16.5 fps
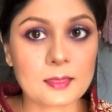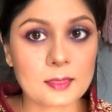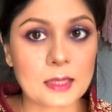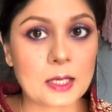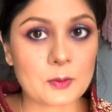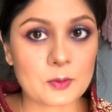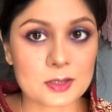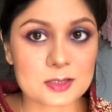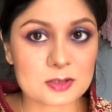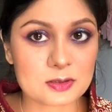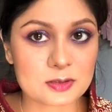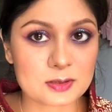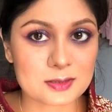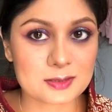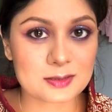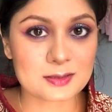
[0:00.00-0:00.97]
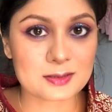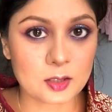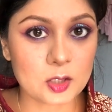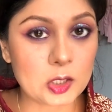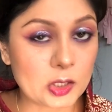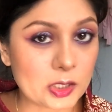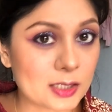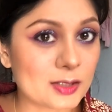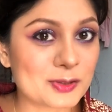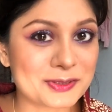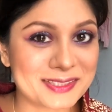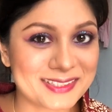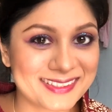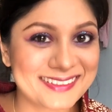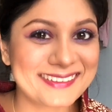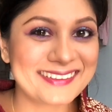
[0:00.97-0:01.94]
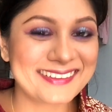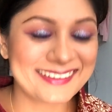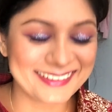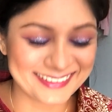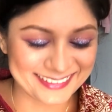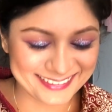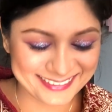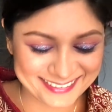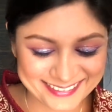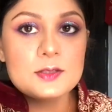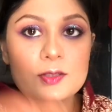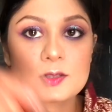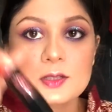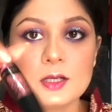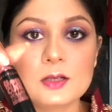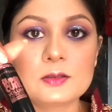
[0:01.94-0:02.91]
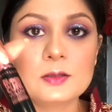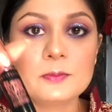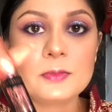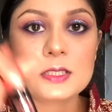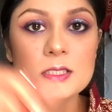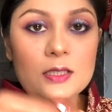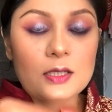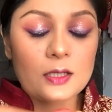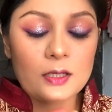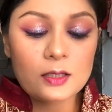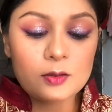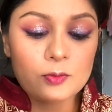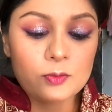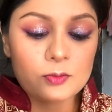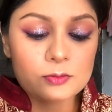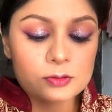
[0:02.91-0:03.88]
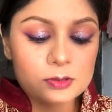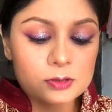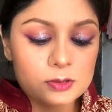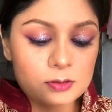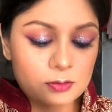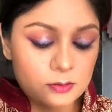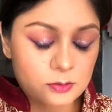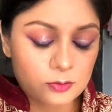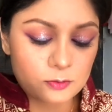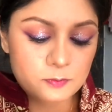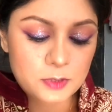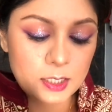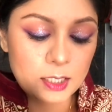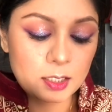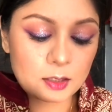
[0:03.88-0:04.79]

Now it's looking good. So now the mascara goes to my